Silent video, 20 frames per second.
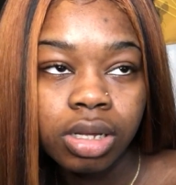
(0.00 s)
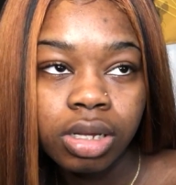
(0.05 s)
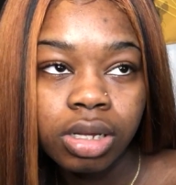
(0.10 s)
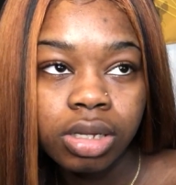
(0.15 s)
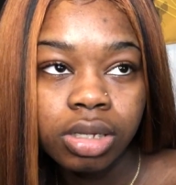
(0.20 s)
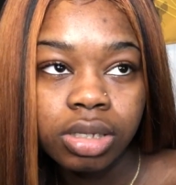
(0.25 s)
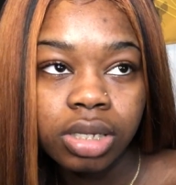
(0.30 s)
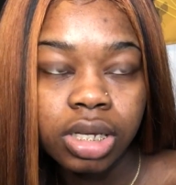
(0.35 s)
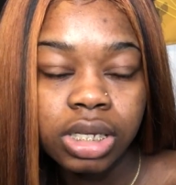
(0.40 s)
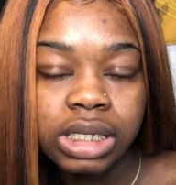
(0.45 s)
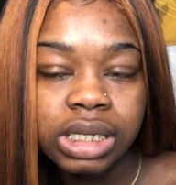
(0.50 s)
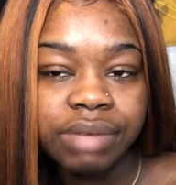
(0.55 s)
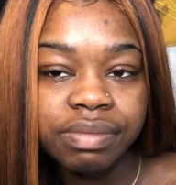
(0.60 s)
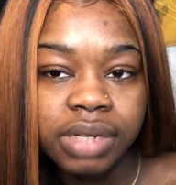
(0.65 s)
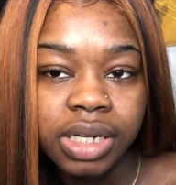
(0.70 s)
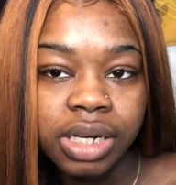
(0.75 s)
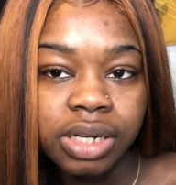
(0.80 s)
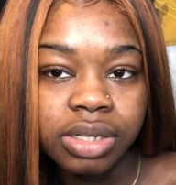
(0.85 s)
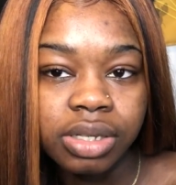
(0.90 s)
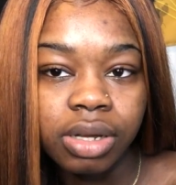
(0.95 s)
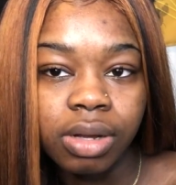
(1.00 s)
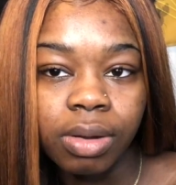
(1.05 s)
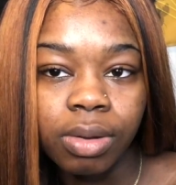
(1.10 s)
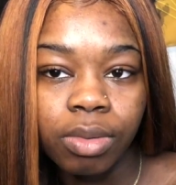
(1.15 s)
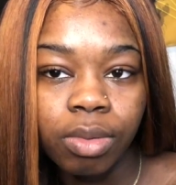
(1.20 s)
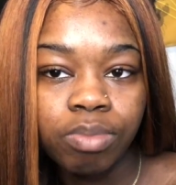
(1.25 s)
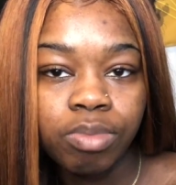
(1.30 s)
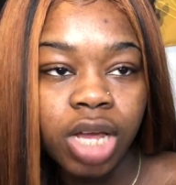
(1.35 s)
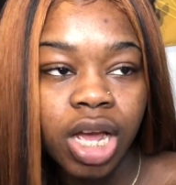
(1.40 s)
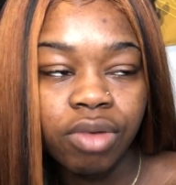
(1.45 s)
6-7 years ago.
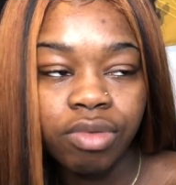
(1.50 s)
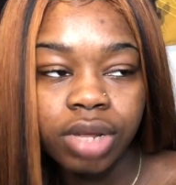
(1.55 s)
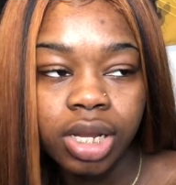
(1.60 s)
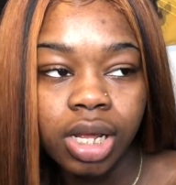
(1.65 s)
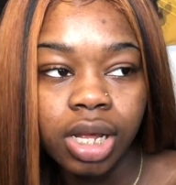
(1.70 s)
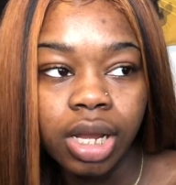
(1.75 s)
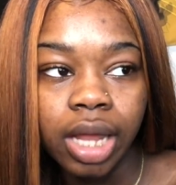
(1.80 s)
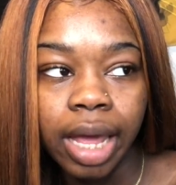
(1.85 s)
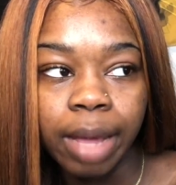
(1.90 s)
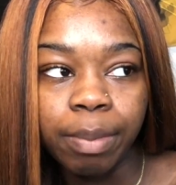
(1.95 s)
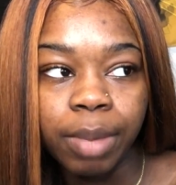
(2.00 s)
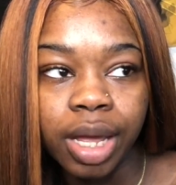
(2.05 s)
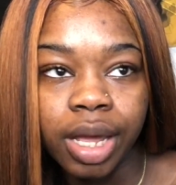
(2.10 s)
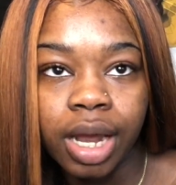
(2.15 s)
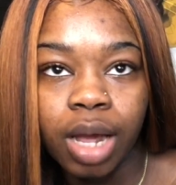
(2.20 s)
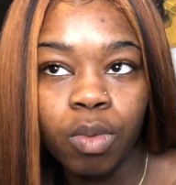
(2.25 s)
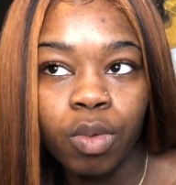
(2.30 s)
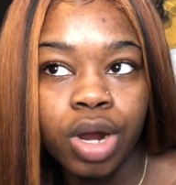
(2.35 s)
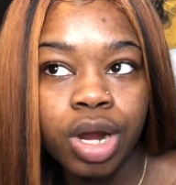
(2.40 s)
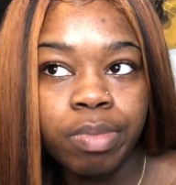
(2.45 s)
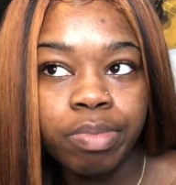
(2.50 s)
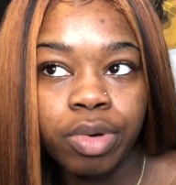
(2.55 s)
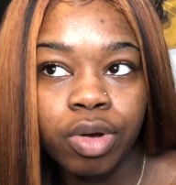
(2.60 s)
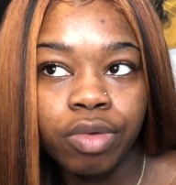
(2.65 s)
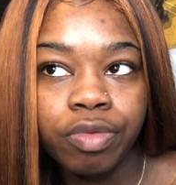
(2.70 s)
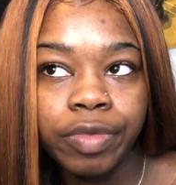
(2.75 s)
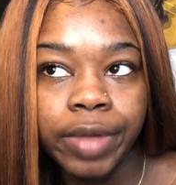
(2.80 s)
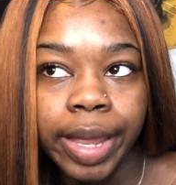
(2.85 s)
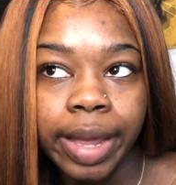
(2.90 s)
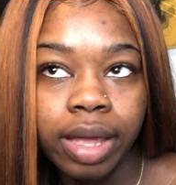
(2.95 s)
I'm not really, like, bugging out. We're
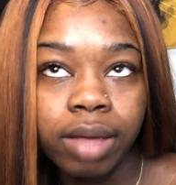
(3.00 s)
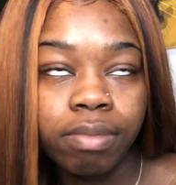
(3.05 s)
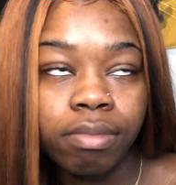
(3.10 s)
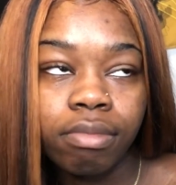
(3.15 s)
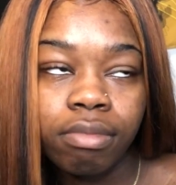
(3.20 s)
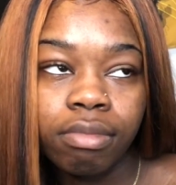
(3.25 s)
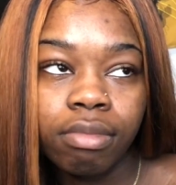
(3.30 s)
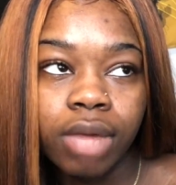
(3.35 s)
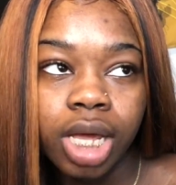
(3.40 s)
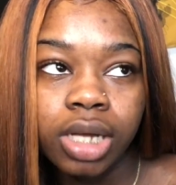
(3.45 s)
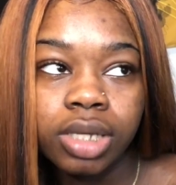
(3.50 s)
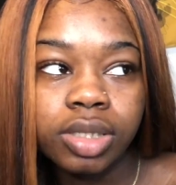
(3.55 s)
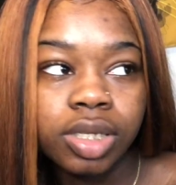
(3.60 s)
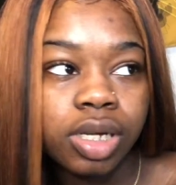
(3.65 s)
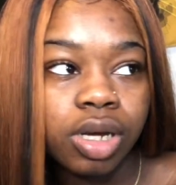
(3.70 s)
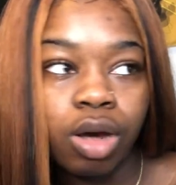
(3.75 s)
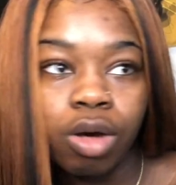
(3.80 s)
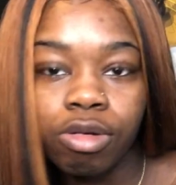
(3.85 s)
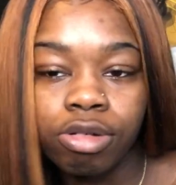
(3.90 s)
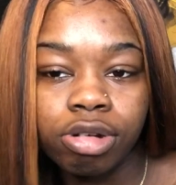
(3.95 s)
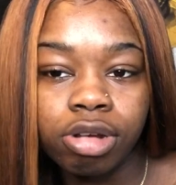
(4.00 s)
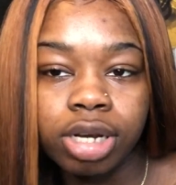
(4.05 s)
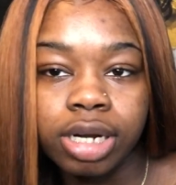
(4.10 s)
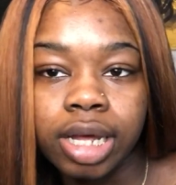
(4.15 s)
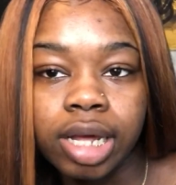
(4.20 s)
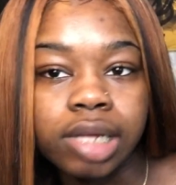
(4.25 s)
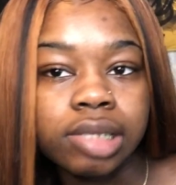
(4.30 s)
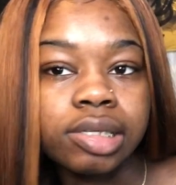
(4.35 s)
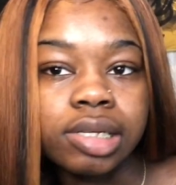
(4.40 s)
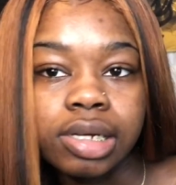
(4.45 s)
both, like, 18 going on
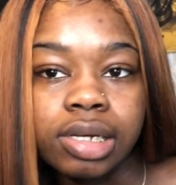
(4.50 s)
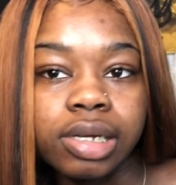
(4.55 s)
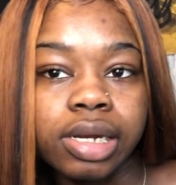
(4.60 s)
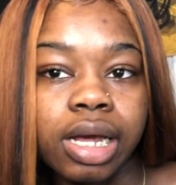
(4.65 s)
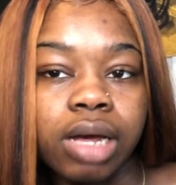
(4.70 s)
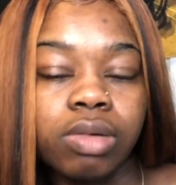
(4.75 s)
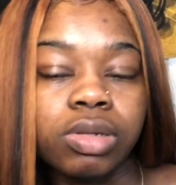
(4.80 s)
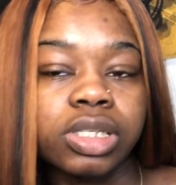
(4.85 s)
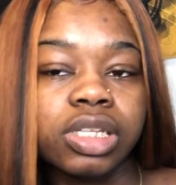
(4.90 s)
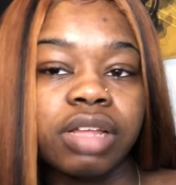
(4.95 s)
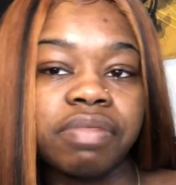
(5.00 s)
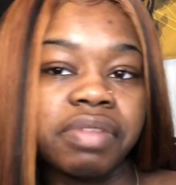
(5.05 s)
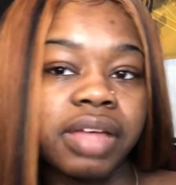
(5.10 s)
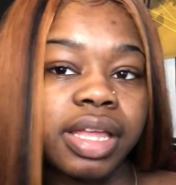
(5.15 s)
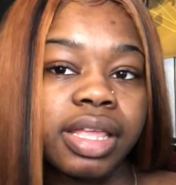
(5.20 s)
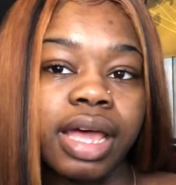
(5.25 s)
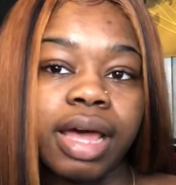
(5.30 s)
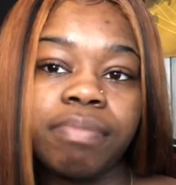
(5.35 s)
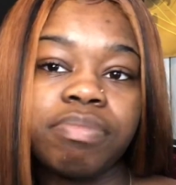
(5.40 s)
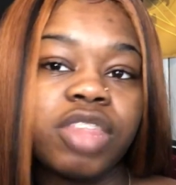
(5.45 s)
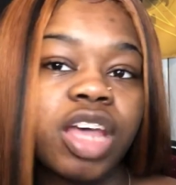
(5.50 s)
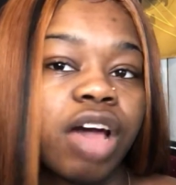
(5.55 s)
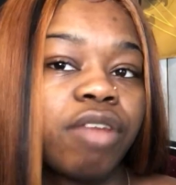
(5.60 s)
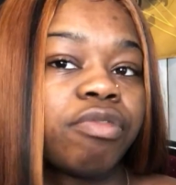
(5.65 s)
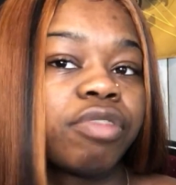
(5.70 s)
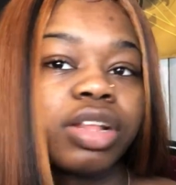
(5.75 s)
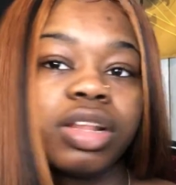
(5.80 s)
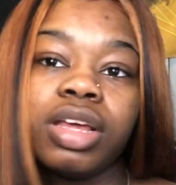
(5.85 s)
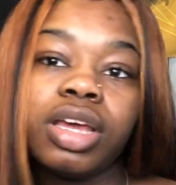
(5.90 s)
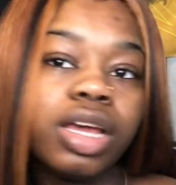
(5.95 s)
19 now and stuff like that. I'm not
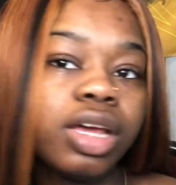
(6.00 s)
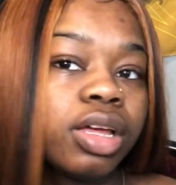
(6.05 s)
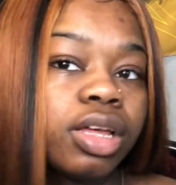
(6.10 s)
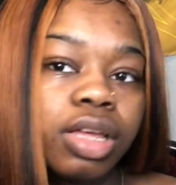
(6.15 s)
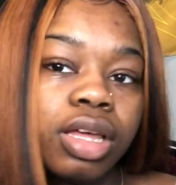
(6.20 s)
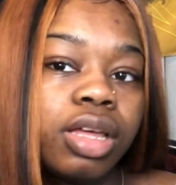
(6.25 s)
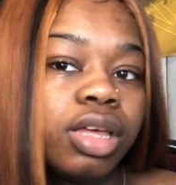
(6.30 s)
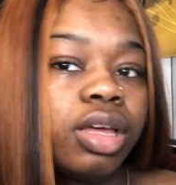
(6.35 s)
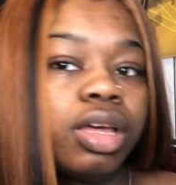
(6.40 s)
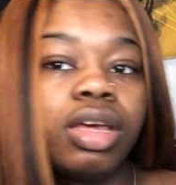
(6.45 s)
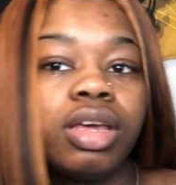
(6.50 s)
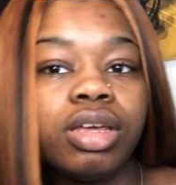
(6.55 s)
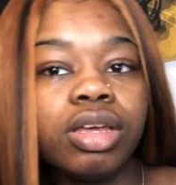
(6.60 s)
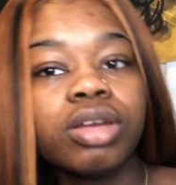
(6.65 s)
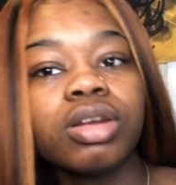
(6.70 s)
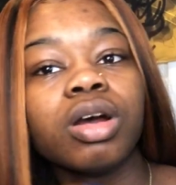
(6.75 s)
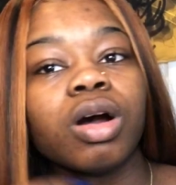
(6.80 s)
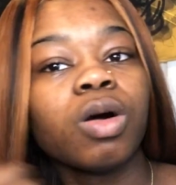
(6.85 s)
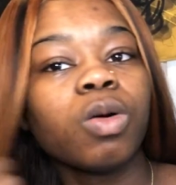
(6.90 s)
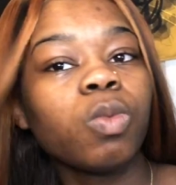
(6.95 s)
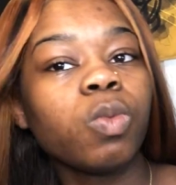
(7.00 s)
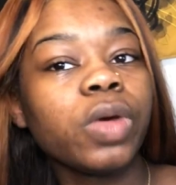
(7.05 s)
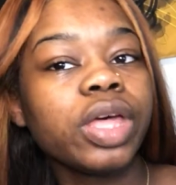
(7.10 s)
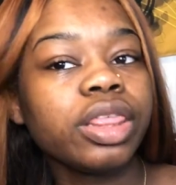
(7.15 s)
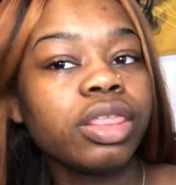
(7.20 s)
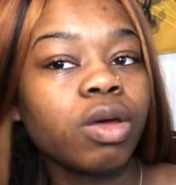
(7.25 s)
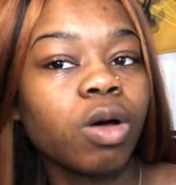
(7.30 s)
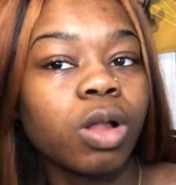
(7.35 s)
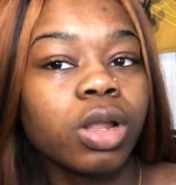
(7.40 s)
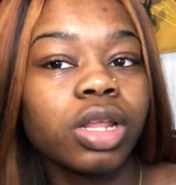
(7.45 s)
really,
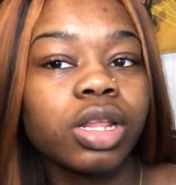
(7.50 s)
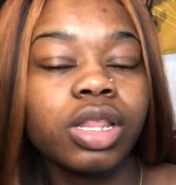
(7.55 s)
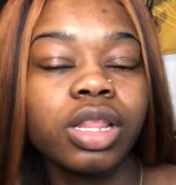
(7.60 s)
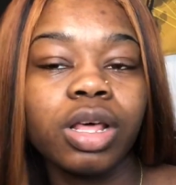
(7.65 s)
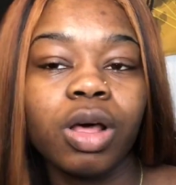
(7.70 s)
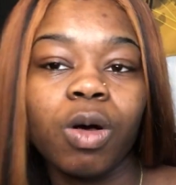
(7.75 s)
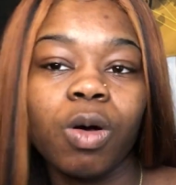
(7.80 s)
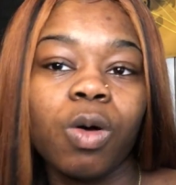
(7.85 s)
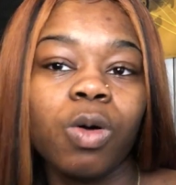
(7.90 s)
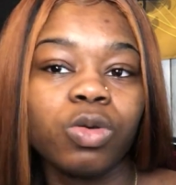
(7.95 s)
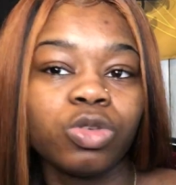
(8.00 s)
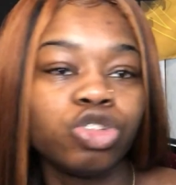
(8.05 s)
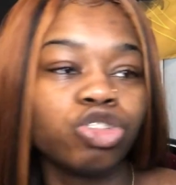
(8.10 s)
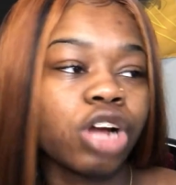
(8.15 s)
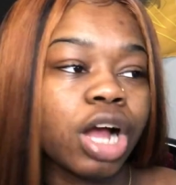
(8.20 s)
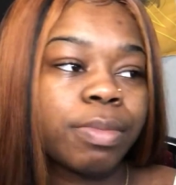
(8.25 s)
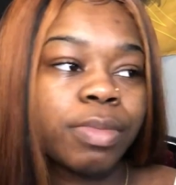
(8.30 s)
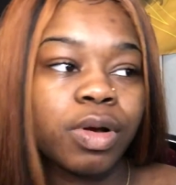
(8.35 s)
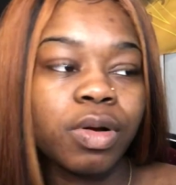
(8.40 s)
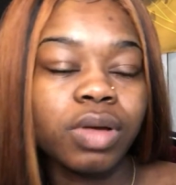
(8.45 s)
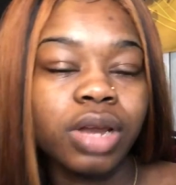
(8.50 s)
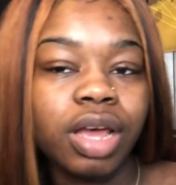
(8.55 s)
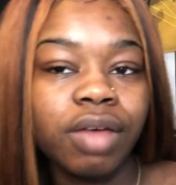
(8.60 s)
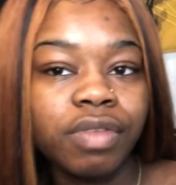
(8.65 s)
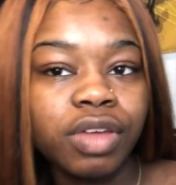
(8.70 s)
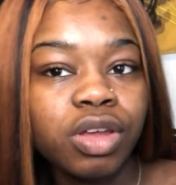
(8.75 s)
with all of the whole drama or whatever.